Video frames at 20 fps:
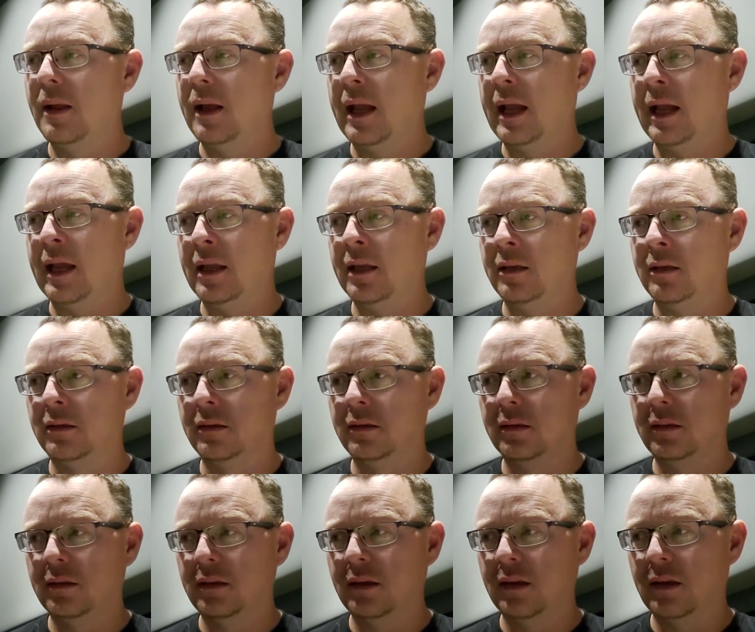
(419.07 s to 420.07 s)
And
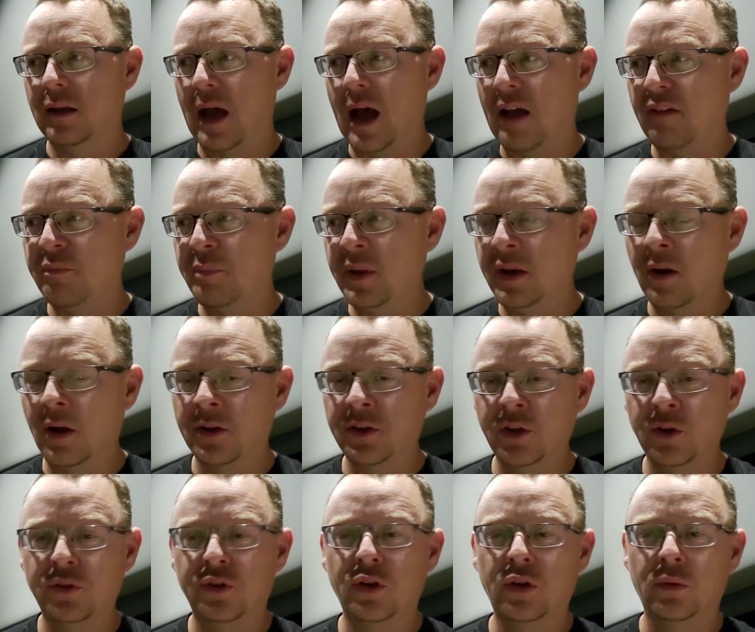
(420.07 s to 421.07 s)
I've been on
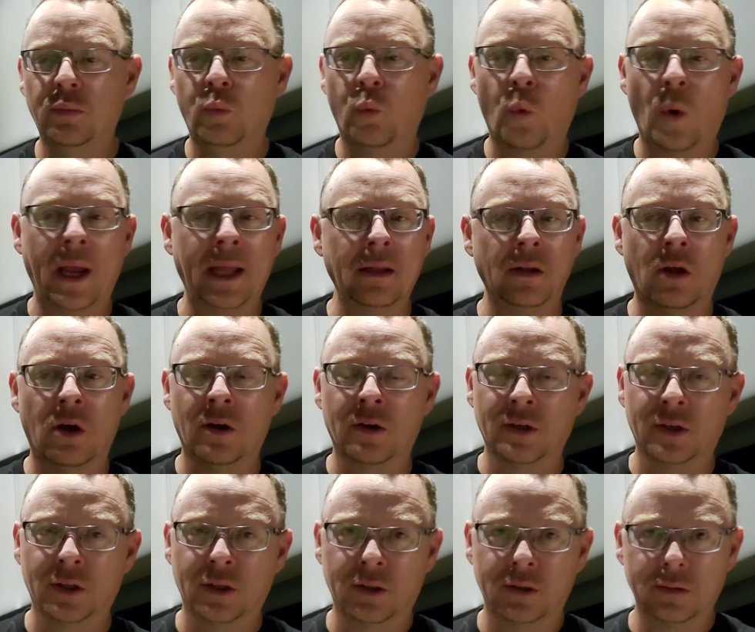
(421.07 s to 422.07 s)
YouTube way
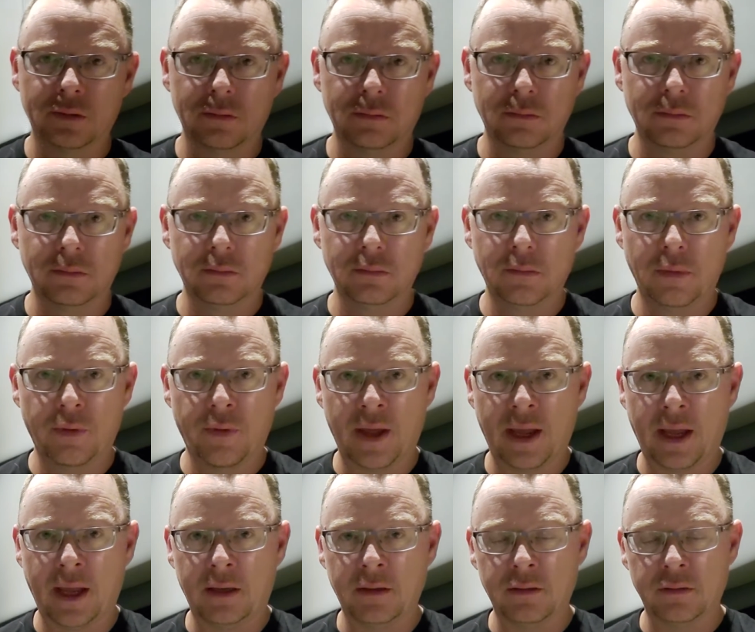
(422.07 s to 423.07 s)
longer
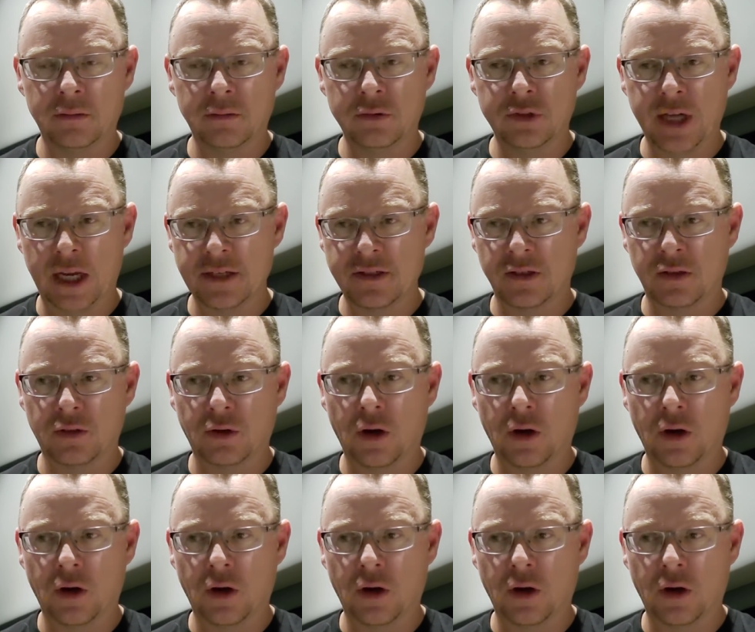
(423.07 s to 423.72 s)
than Jason